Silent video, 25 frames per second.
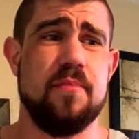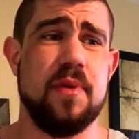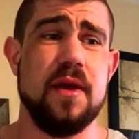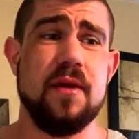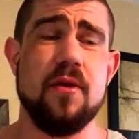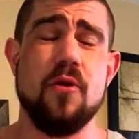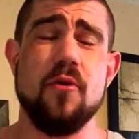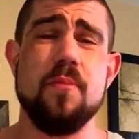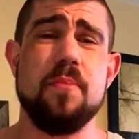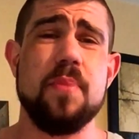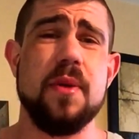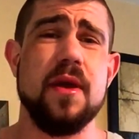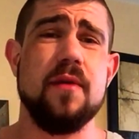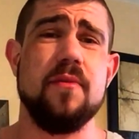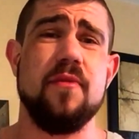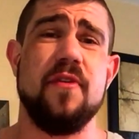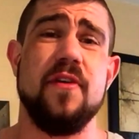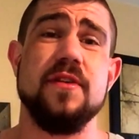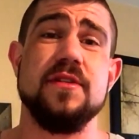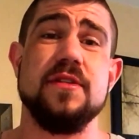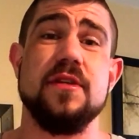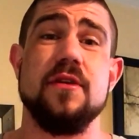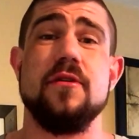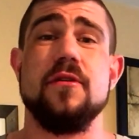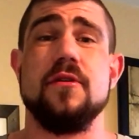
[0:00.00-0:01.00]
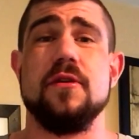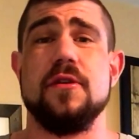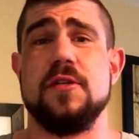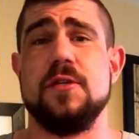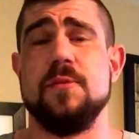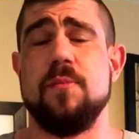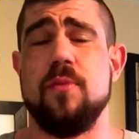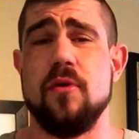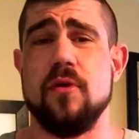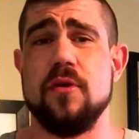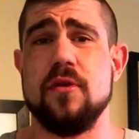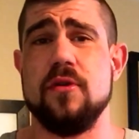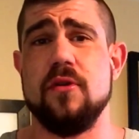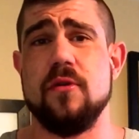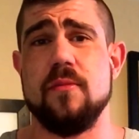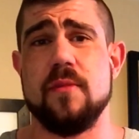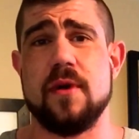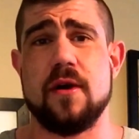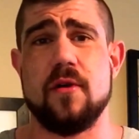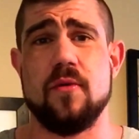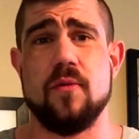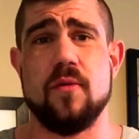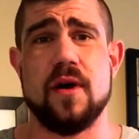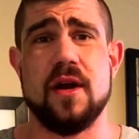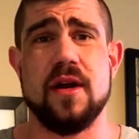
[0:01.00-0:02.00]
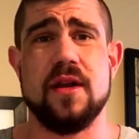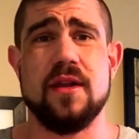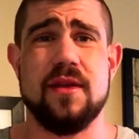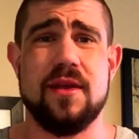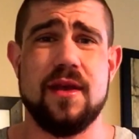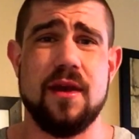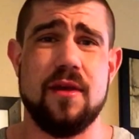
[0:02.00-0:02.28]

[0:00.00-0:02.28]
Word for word: Pick or pick friends that are going to support you no matter what.